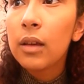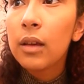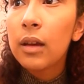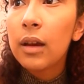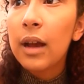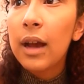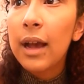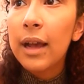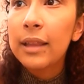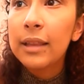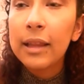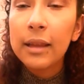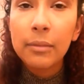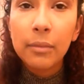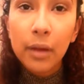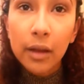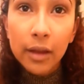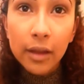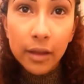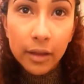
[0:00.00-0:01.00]
highlight
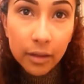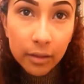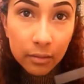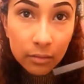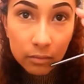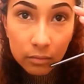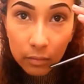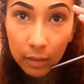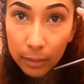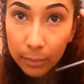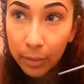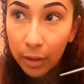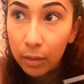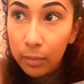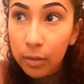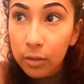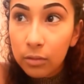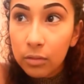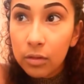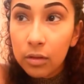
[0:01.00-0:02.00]
my brow
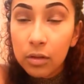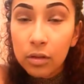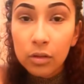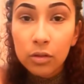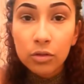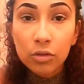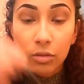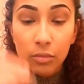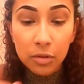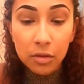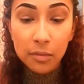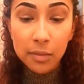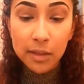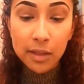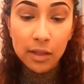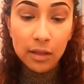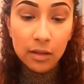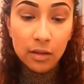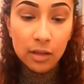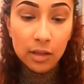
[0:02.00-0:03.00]
bone. So I'm going to be
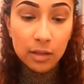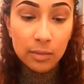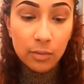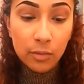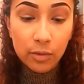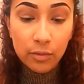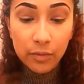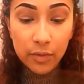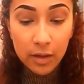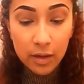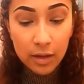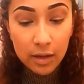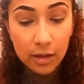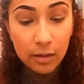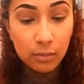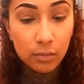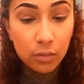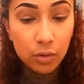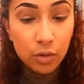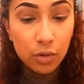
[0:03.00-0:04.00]
taking this Morphe
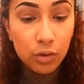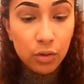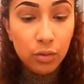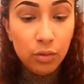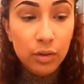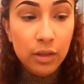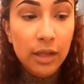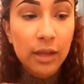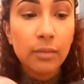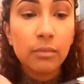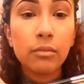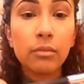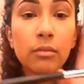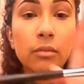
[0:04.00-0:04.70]
M210